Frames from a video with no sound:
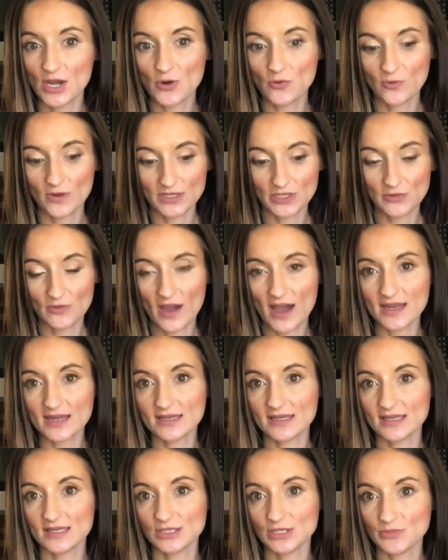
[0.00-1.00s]
When you add
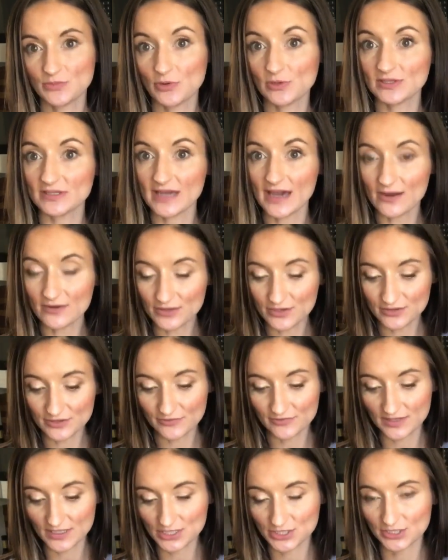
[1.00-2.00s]
it in, you pull it out of the
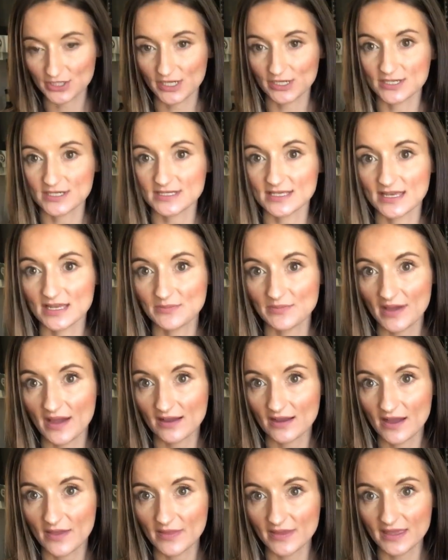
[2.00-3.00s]
refrigerator, set it
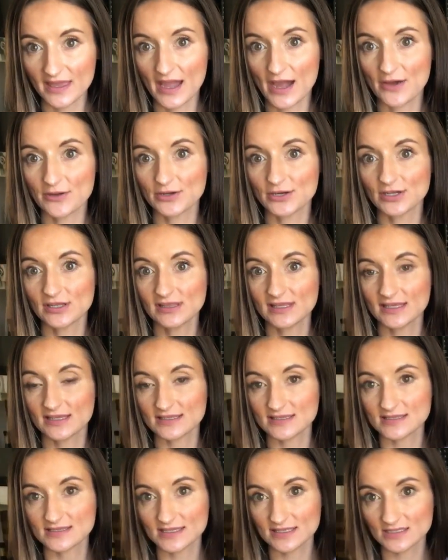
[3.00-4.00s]
back on the counter, let
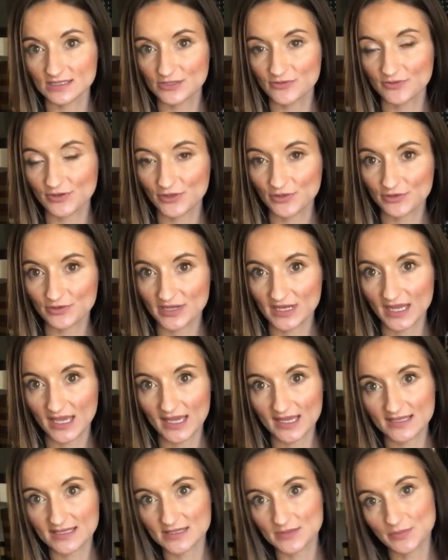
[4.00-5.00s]
it sit for 3
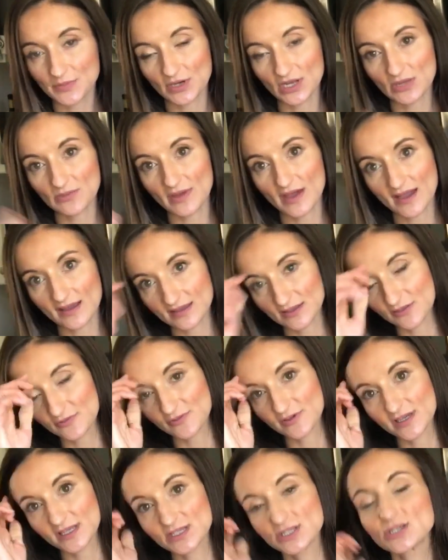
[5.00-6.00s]
days, put it back in the
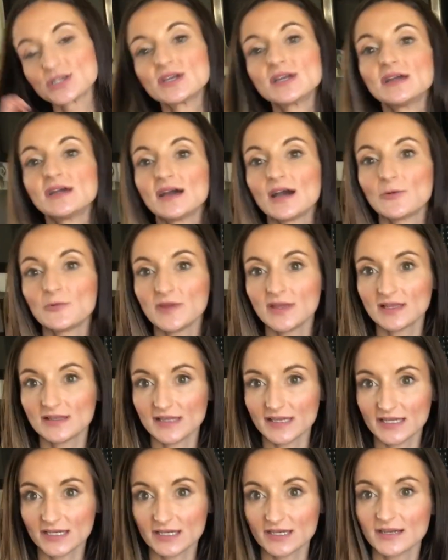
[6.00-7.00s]
fridge. A week
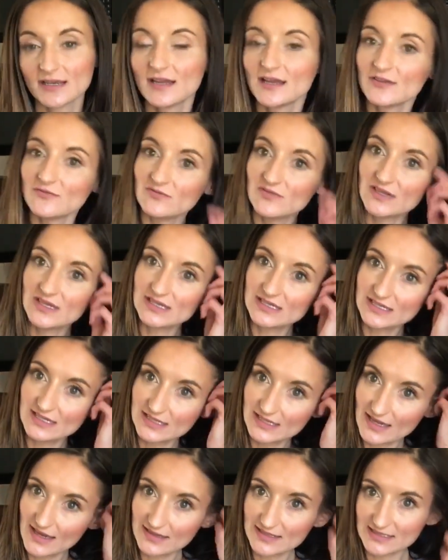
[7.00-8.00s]
later, feed it
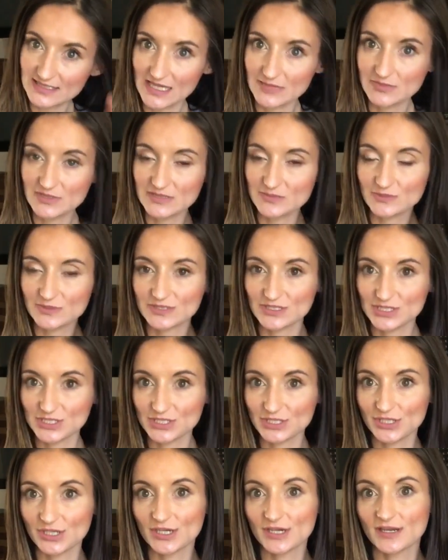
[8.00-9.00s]
again a tablespoon of
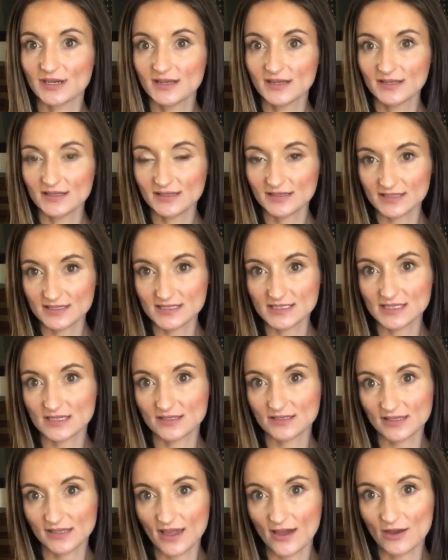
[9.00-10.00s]
sugar, let it sit
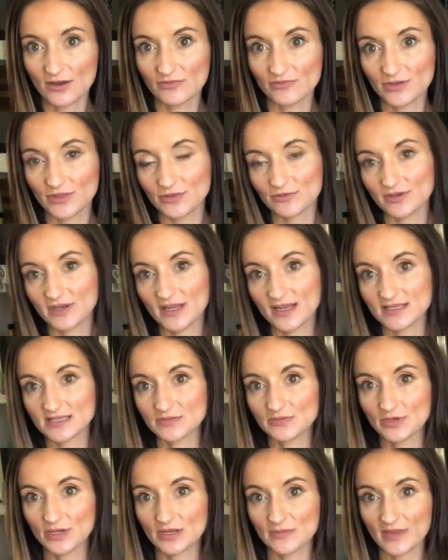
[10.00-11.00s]
on the counter for 3 days,
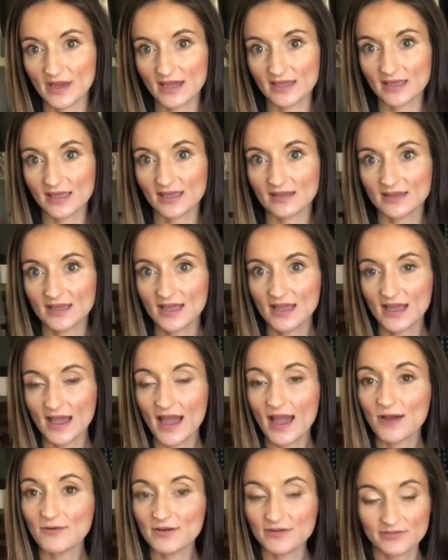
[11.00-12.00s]
and put it back in.
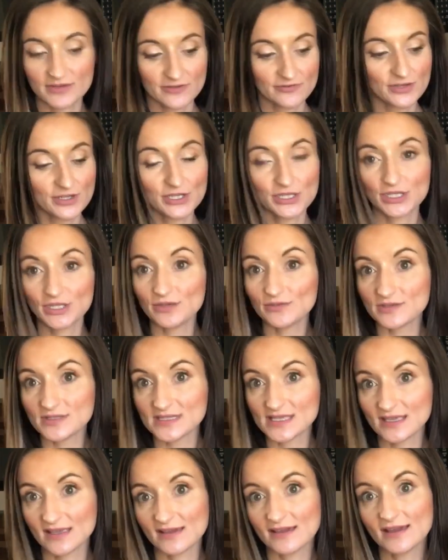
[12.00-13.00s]
However, if you're
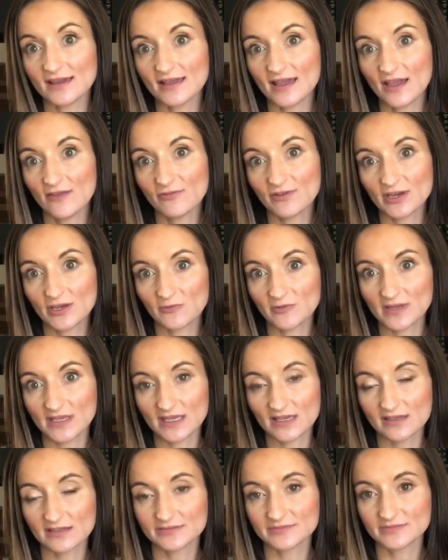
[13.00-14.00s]
using it every week,